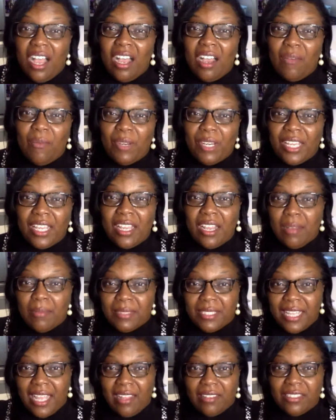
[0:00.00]
when it
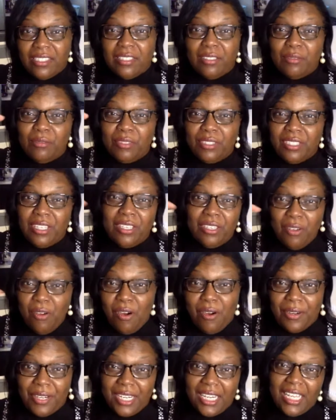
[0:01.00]
comes down to
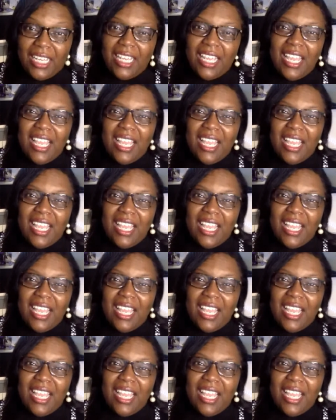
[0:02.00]
seniority.